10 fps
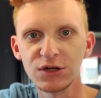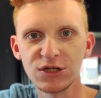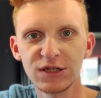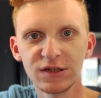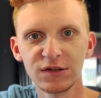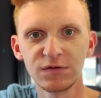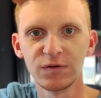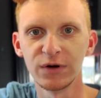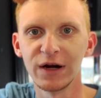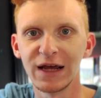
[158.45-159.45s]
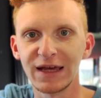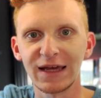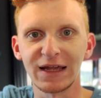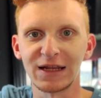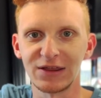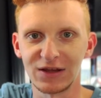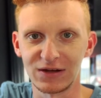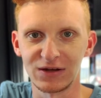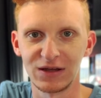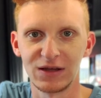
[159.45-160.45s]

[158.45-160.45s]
Jesus for anything,